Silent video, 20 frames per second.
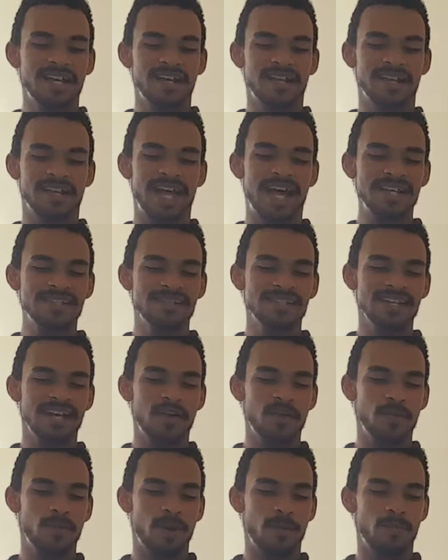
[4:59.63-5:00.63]
Last thing I
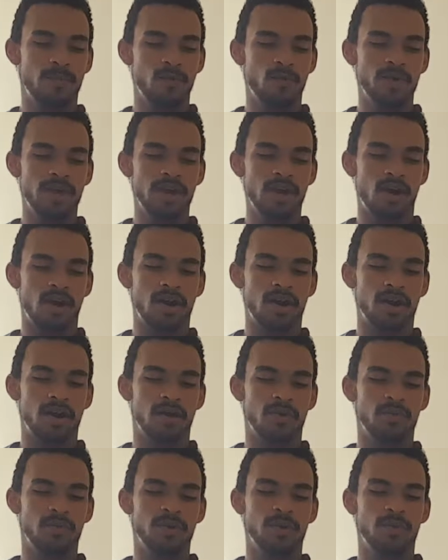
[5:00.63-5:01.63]
remember, we
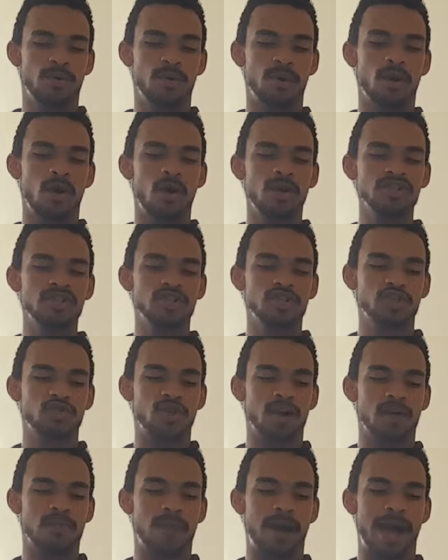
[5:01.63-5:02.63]
were all
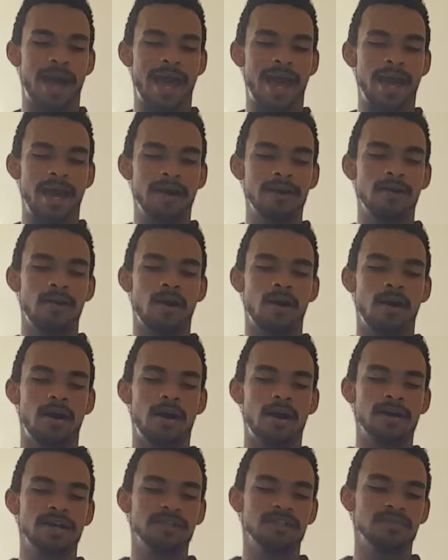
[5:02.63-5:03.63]
struck by
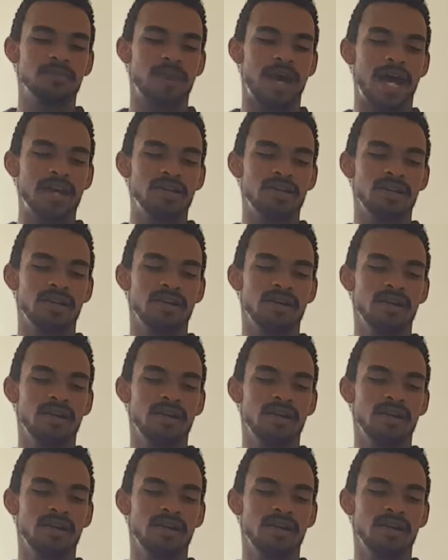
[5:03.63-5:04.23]
August's magic.